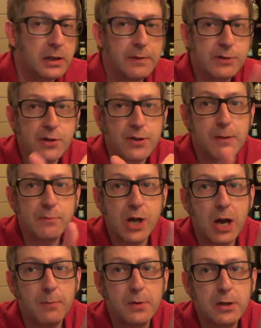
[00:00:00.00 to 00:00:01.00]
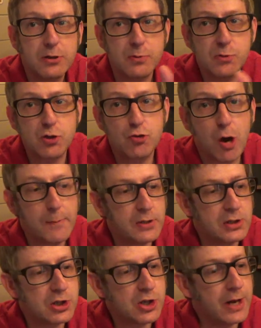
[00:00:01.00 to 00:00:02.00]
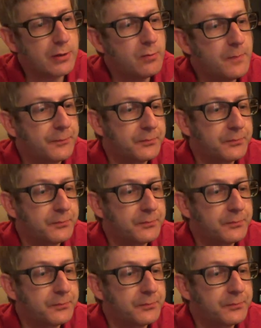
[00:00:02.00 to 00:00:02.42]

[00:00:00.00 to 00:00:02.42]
give us a thumbs up, subscribe to the channel,